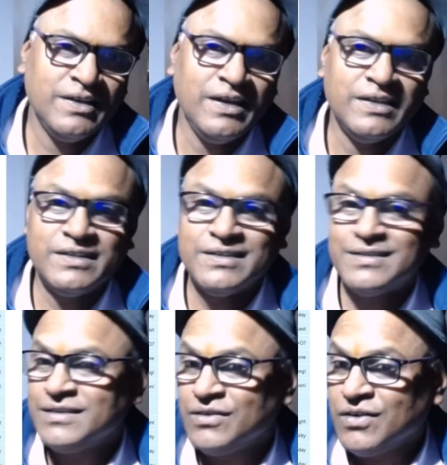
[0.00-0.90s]
And this
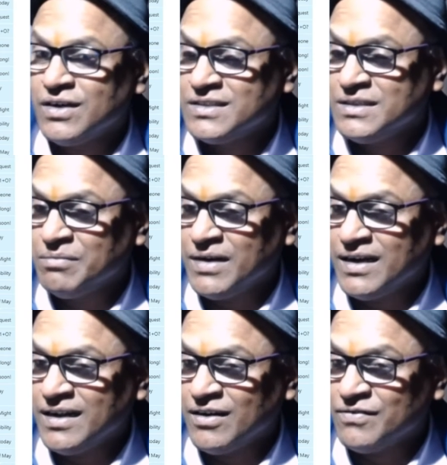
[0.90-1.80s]
is not the
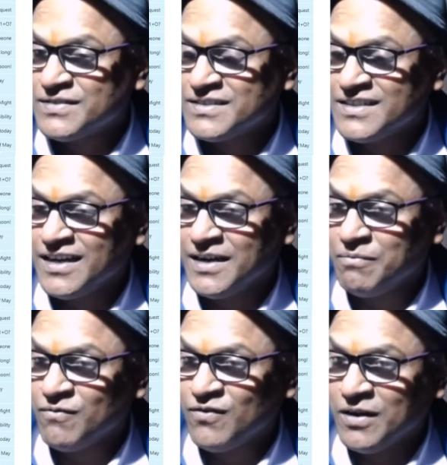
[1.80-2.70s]
matter of shame
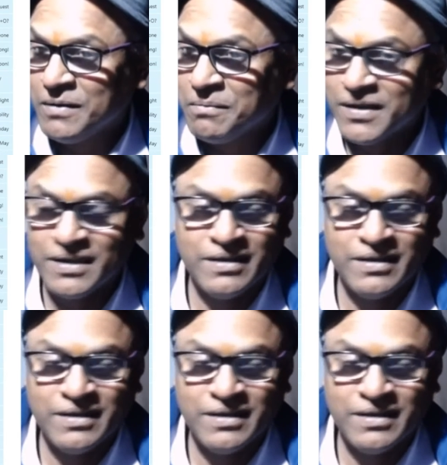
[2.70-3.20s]
for me.